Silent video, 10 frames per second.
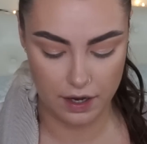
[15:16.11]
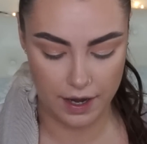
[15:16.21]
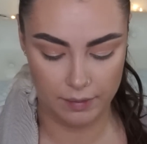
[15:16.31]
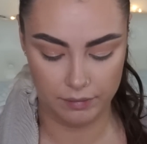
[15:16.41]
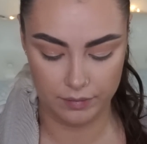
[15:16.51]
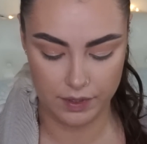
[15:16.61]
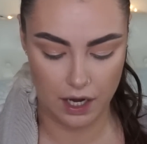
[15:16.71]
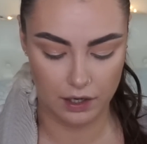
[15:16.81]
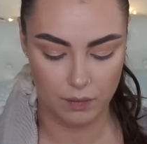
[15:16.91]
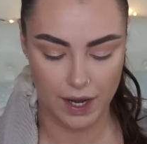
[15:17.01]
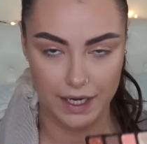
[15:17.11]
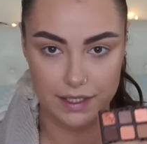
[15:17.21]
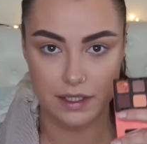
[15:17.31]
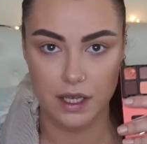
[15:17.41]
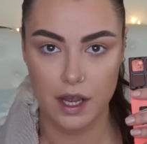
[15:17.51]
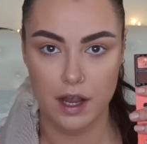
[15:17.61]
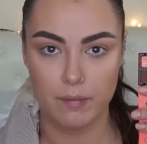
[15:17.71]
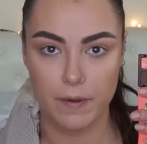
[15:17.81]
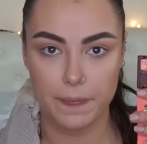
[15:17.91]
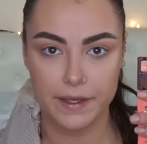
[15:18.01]
colourways,
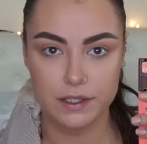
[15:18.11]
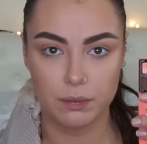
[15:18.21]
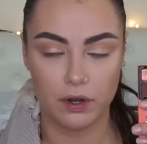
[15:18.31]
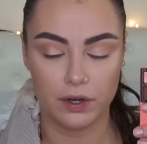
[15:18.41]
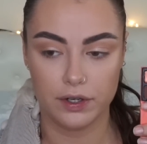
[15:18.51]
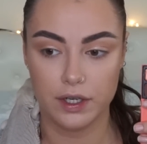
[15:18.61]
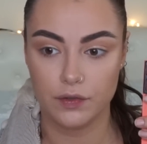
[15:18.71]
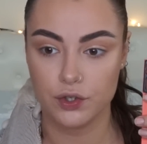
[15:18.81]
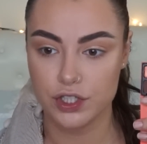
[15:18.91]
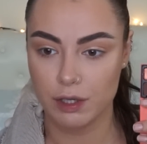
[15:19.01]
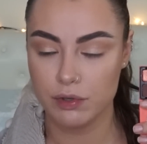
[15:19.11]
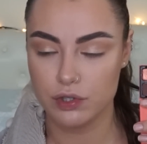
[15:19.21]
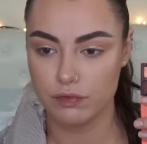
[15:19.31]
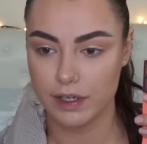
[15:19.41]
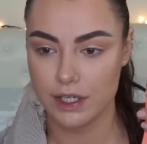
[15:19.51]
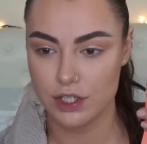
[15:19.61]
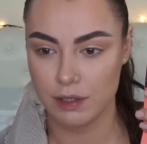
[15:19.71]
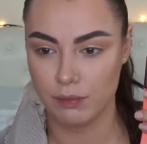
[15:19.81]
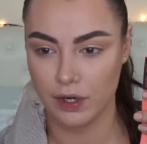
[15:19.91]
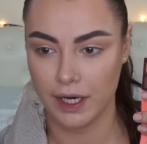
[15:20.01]
but this one, the shimmers are really
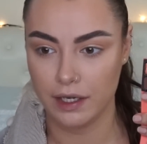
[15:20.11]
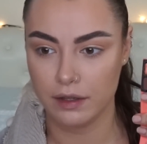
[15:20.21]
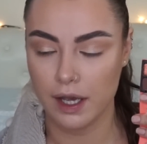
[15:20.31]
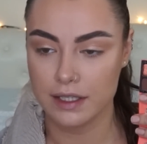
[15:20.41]
shimmery.